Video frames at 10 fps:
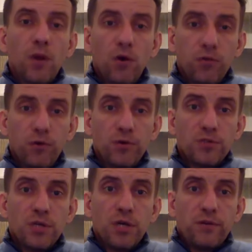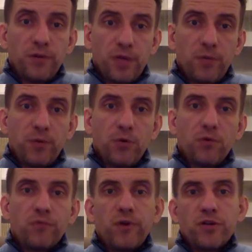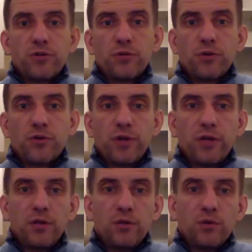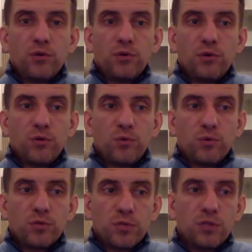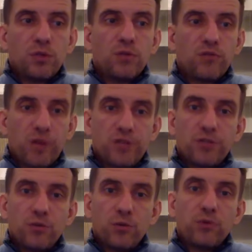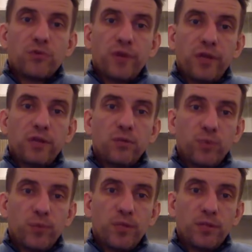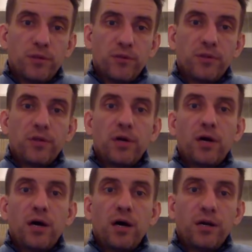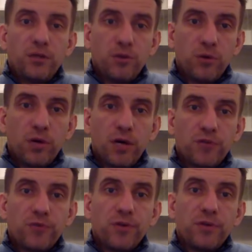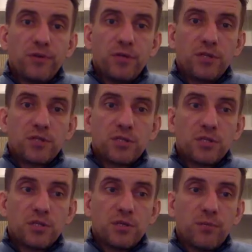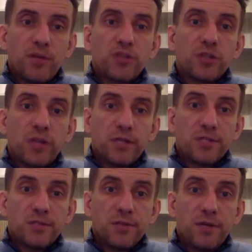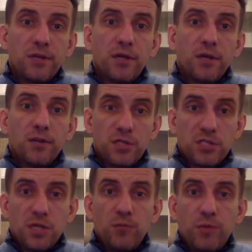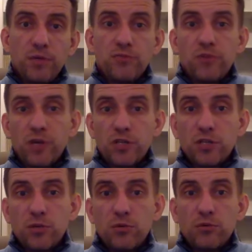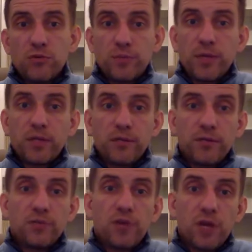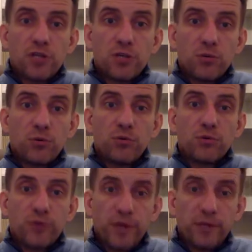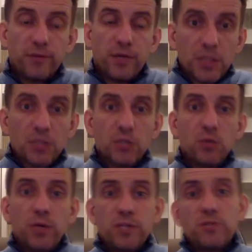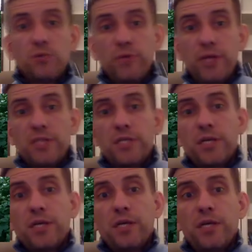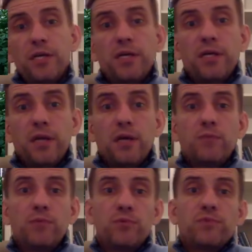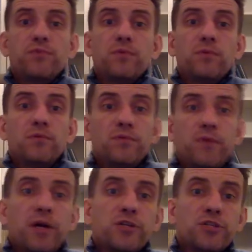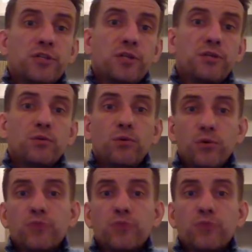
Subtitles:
Of course, the number of Russian or Ukrainian or single Russian or Ukrainian women that are in your country, it's much less than this number in Russia, or respectively in Russia or Ukraine. So as soon as a young, beautiful Russian and or